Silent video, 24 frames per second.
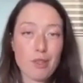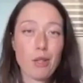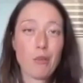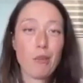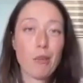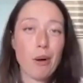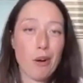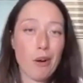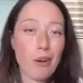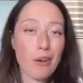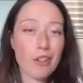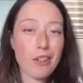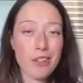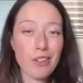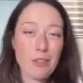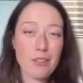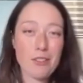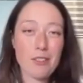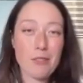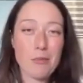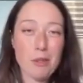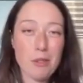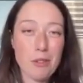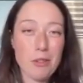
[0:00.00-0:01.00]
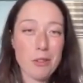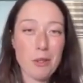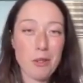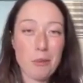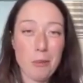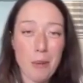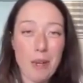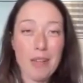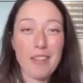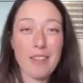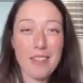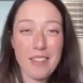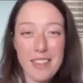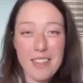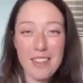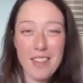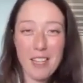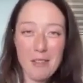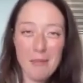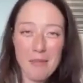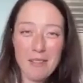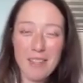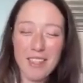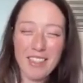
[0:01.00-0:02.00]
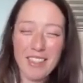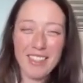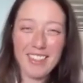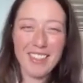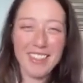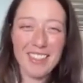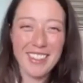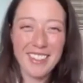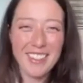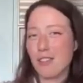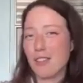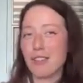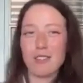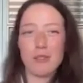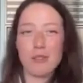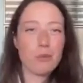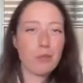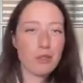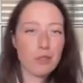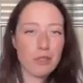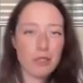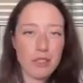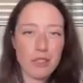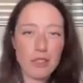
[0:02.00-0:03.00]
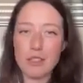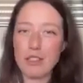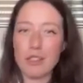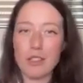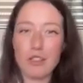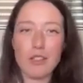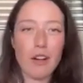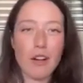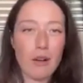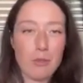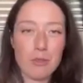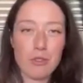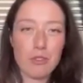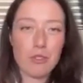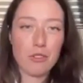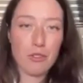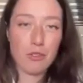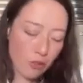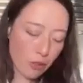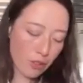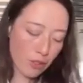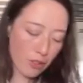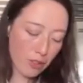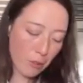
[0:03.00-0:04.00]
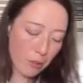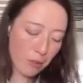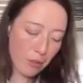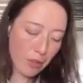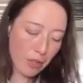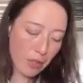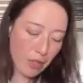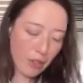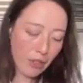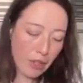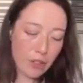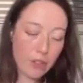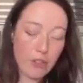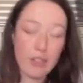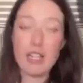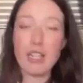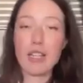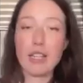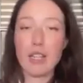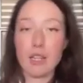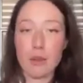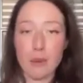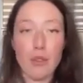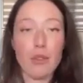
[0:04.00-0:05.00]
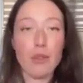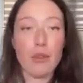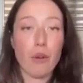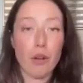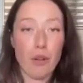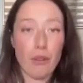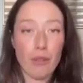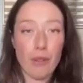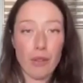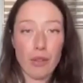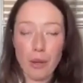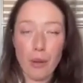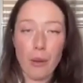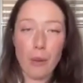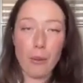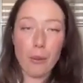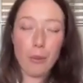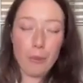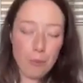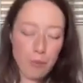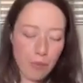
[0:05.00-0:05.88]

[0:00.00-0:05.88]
the park, assuming you can wait to eat them, that's a really good option for something that you're taking with you on the go.